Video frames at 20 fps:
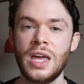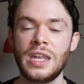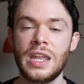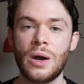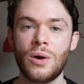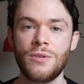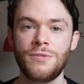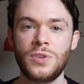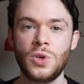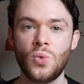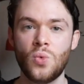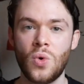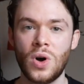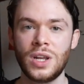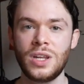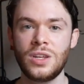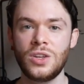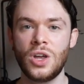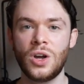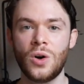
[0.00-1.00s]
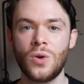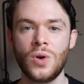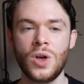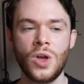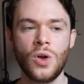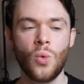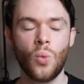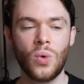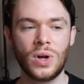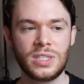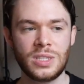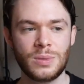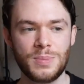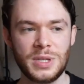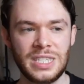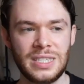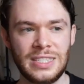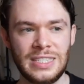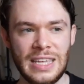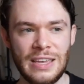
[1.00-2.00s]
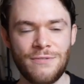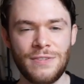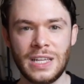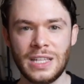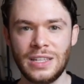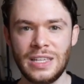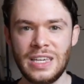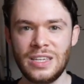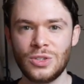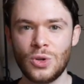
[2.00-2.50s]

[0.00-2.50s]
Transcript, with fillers: Now, if you want to know what specifically